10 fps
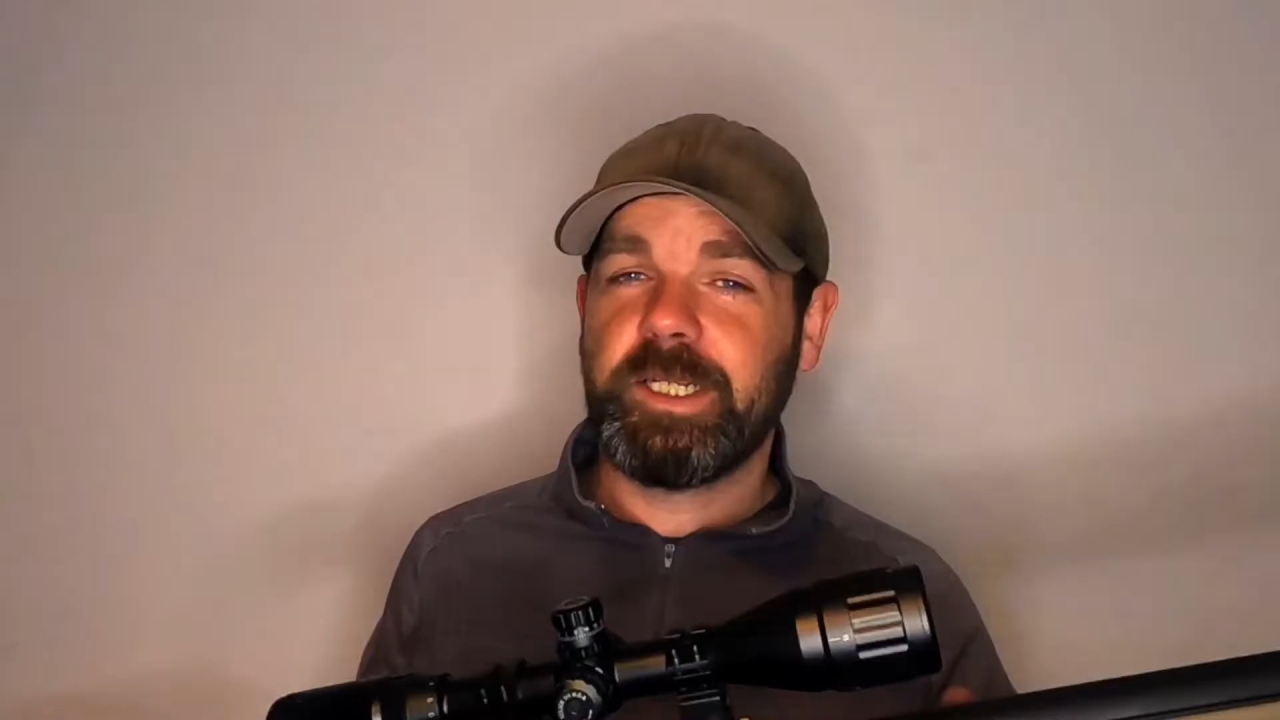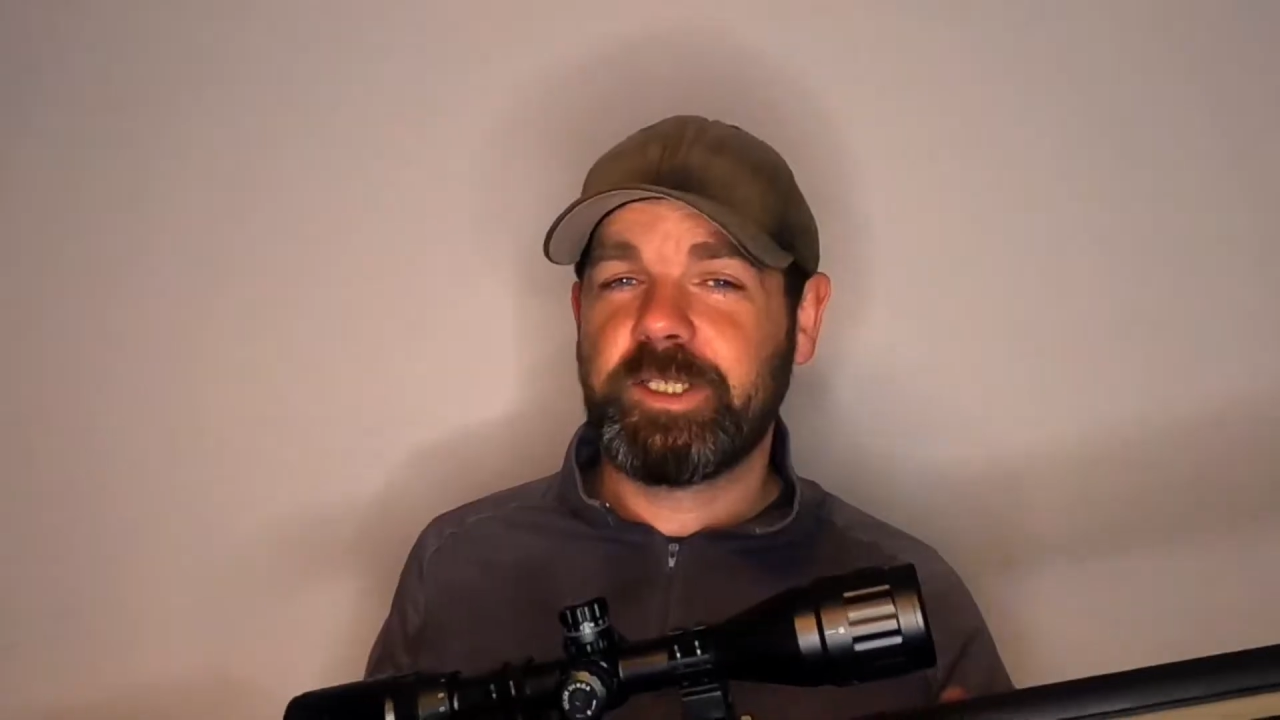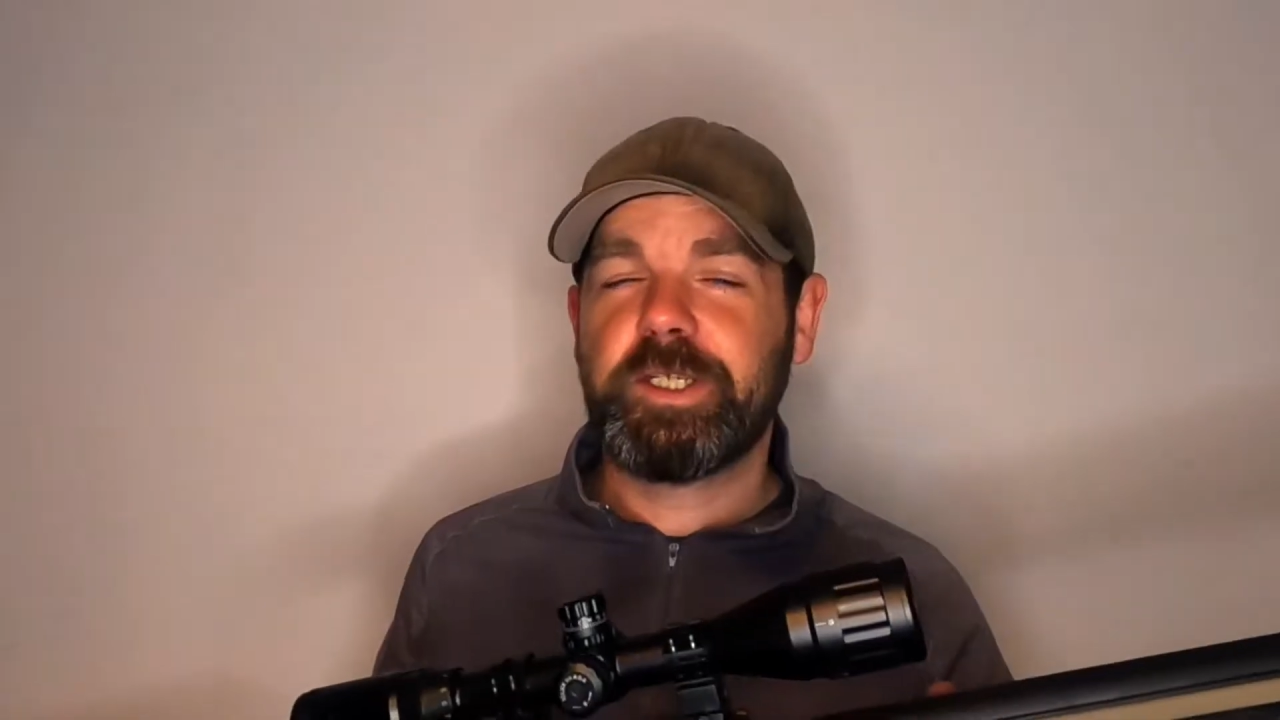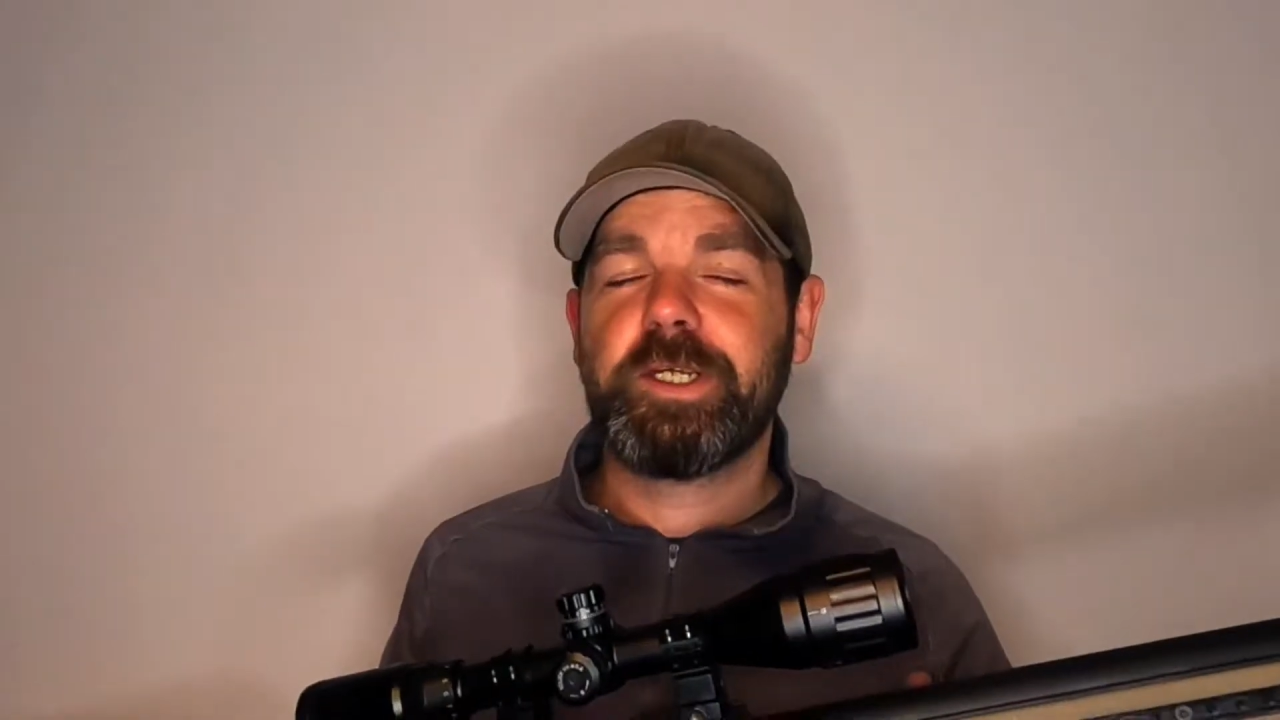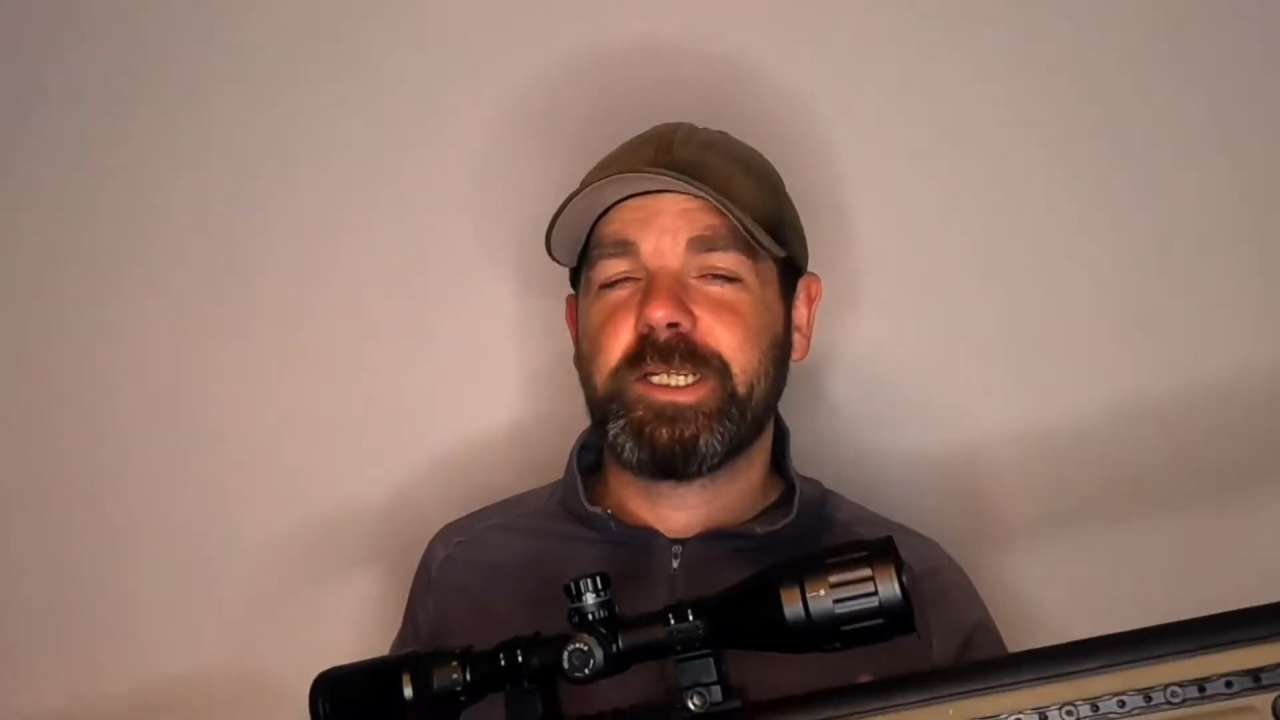and
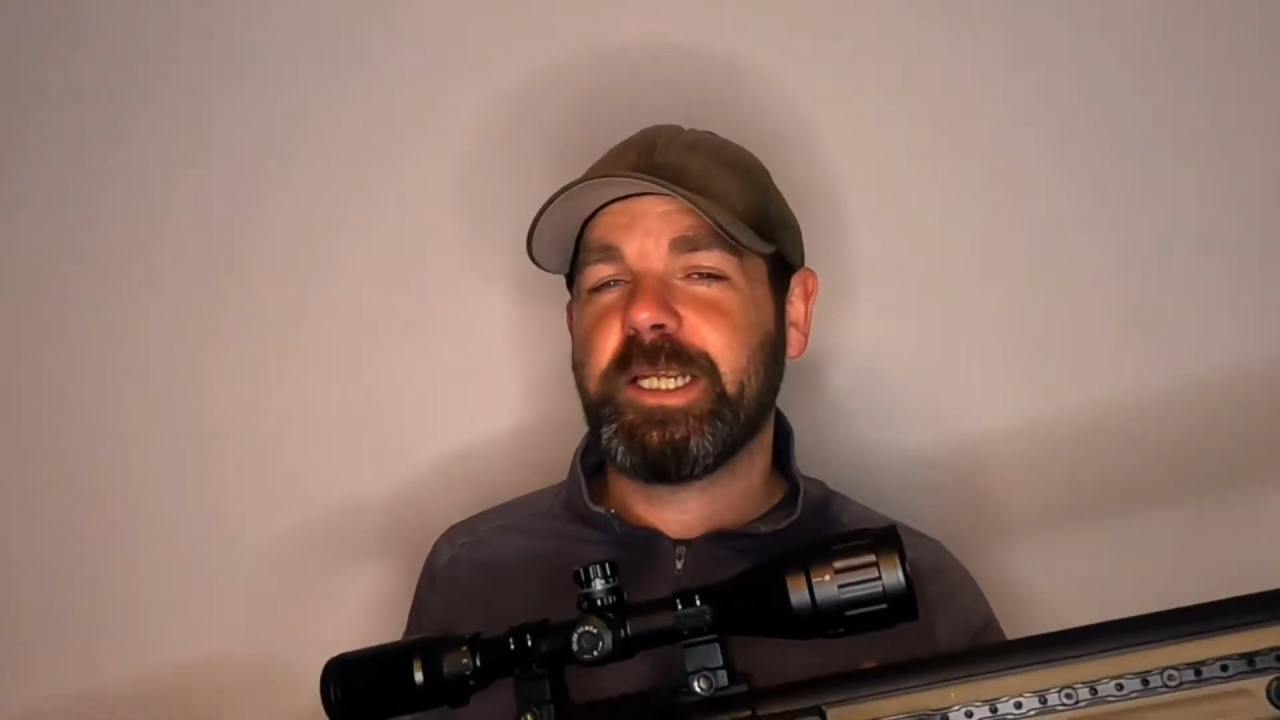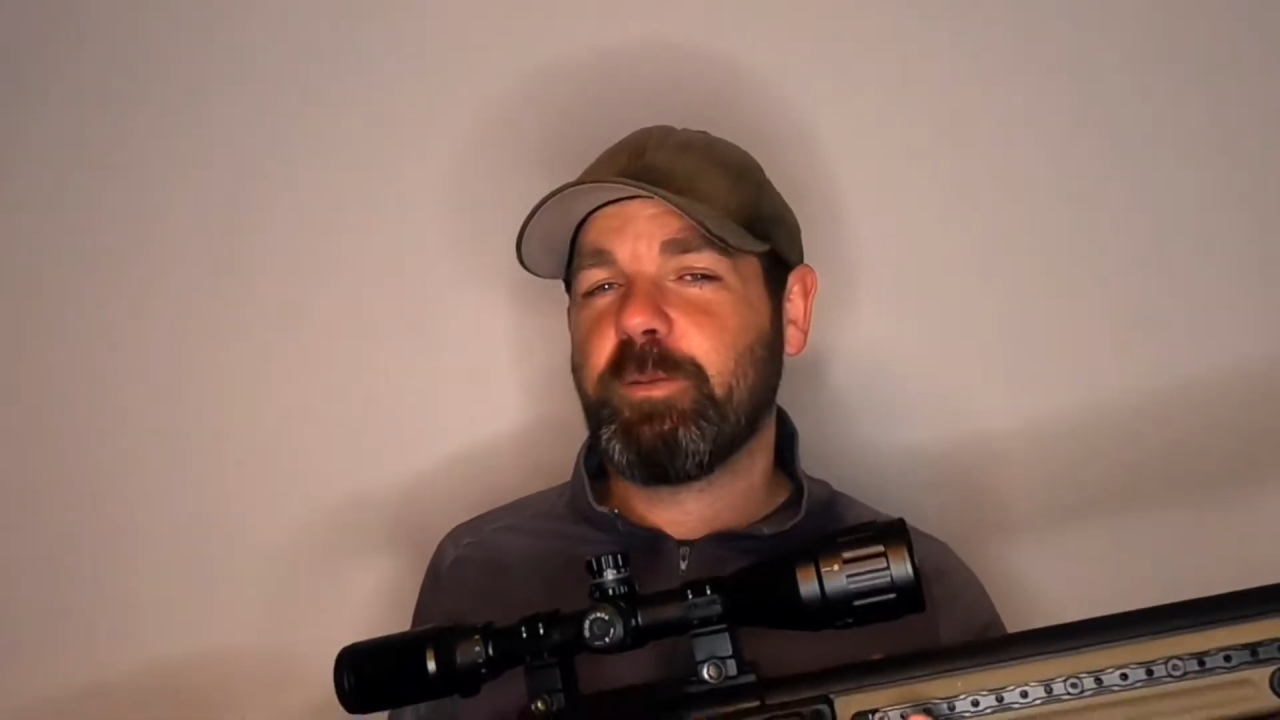certainly